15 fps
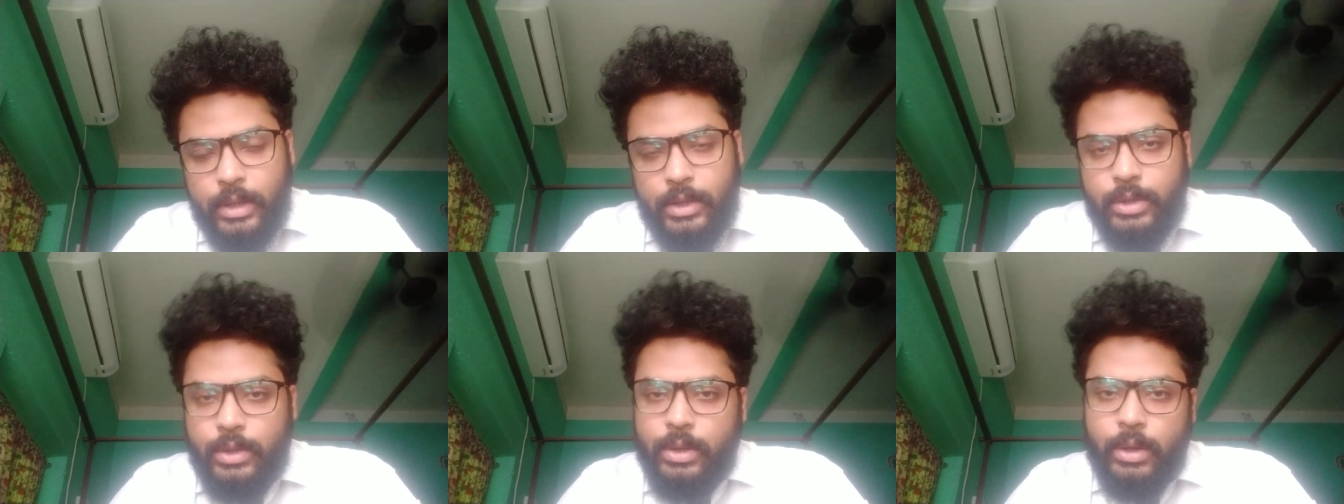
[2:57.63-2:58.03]

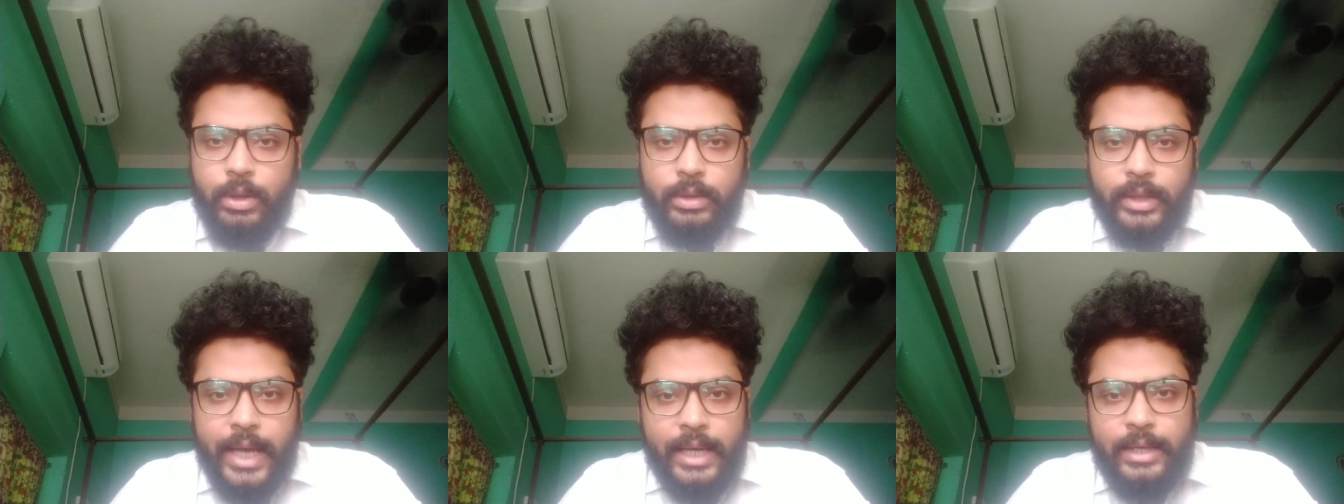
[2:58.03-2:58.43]
so
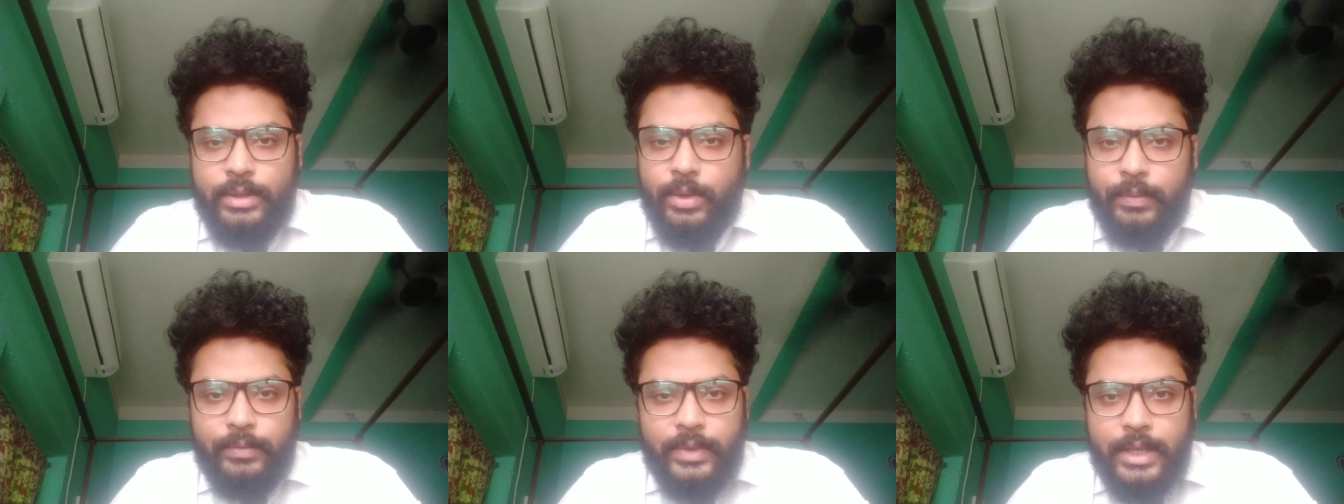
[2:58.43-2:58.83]
that
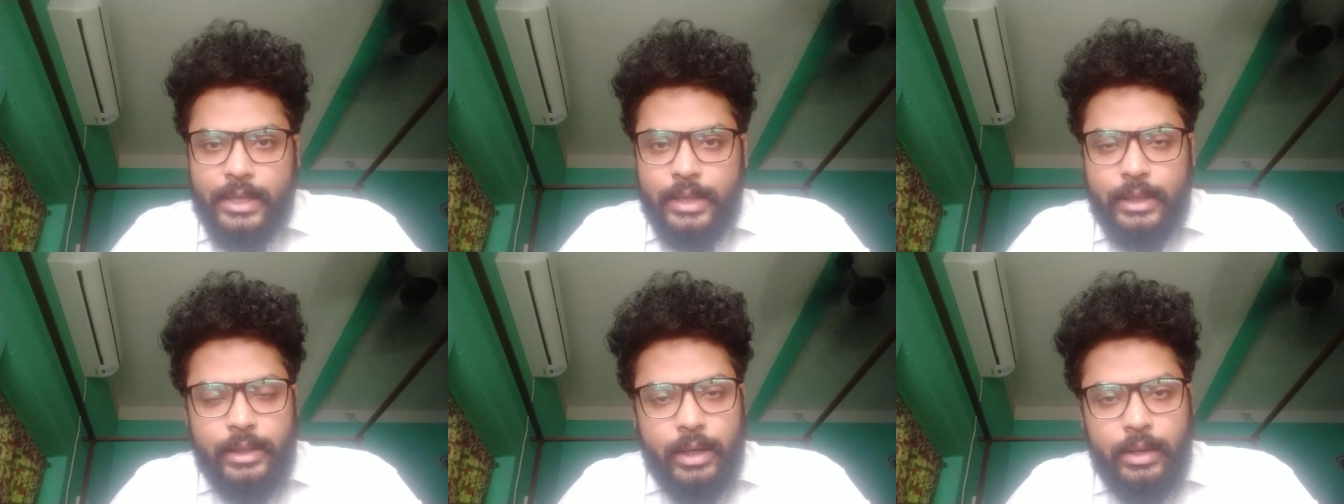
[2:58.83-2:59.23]
is
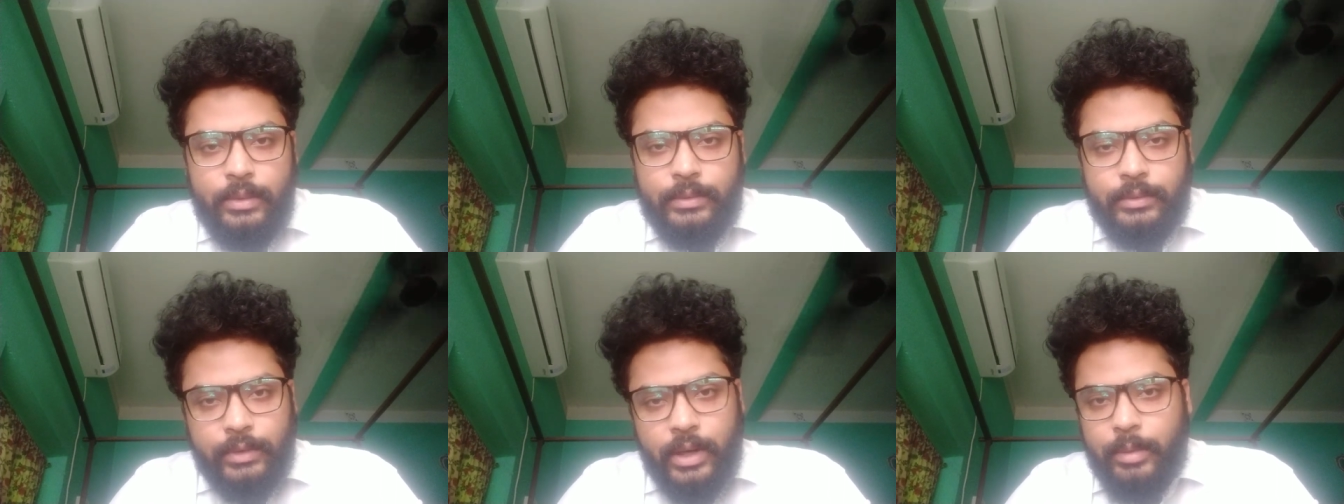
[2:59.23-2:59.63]
obviously the
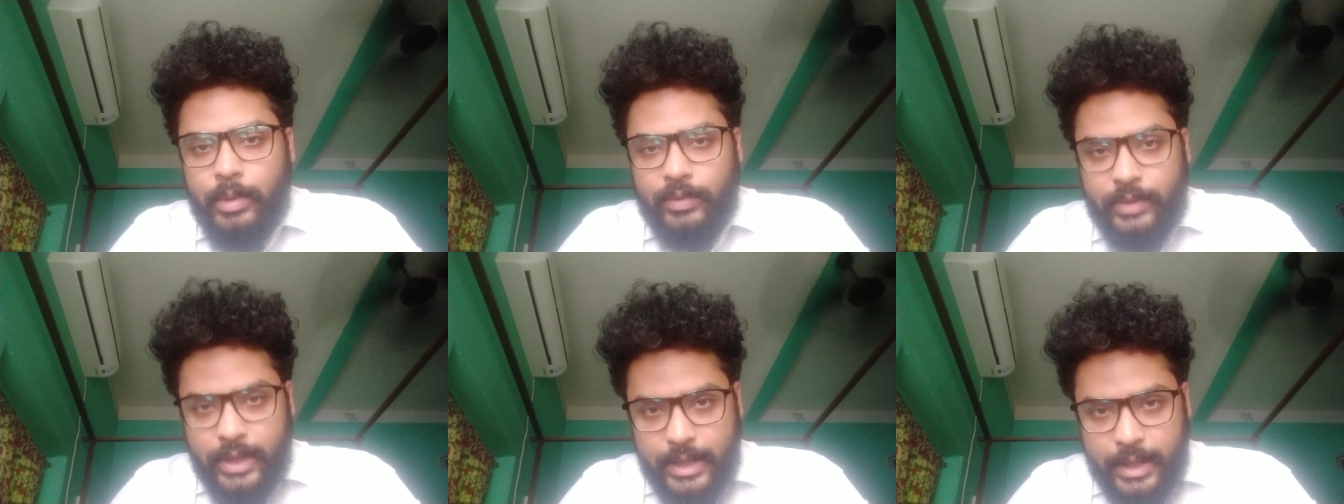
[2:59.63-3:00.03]
verb
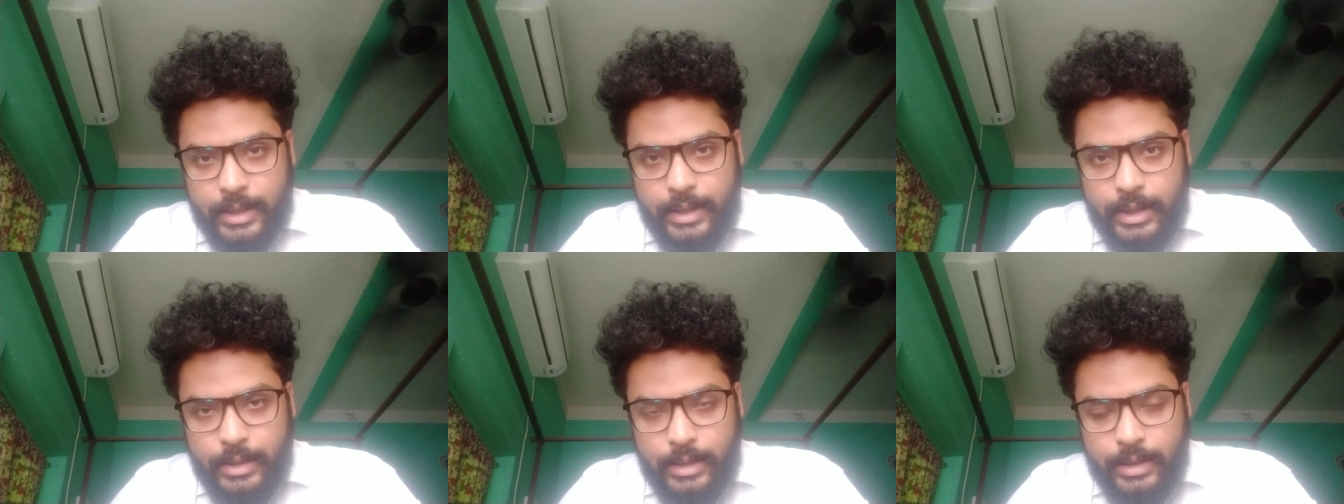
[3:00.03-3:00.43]
of the
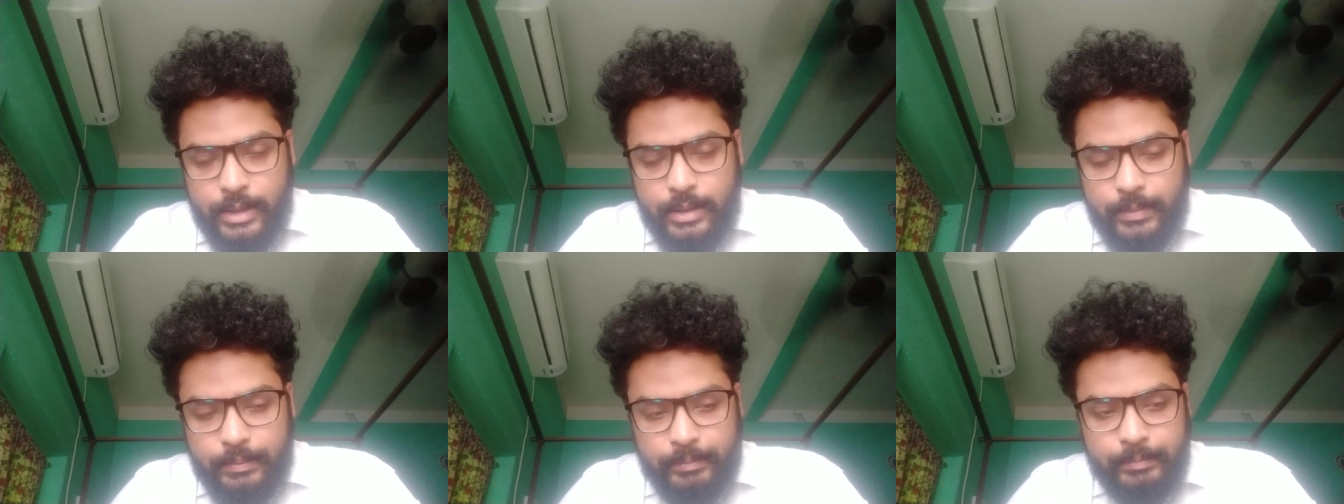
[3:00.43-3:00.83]
sentence